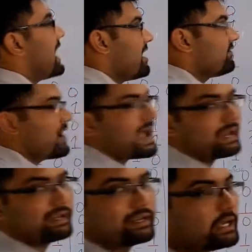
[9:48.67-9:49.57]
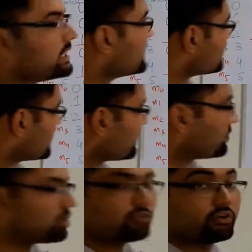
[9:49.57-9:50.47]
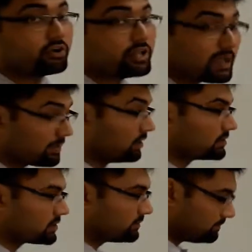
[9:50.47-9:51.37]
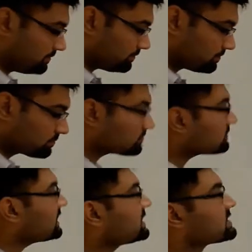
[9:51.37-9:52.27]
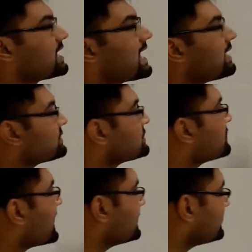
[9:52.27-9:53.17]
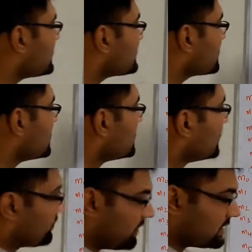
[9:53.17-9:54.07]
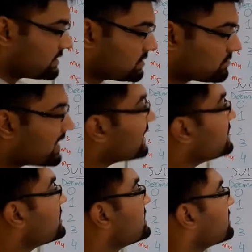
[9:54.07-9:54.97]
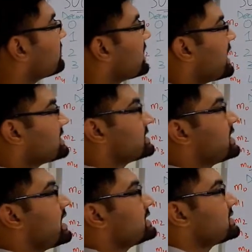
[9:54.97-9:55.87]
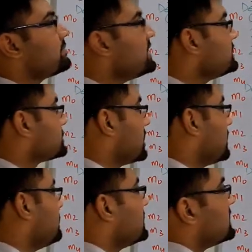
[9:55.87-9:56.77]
have n is the number of variables. So how to write this function's value in a, as, a, as a min term.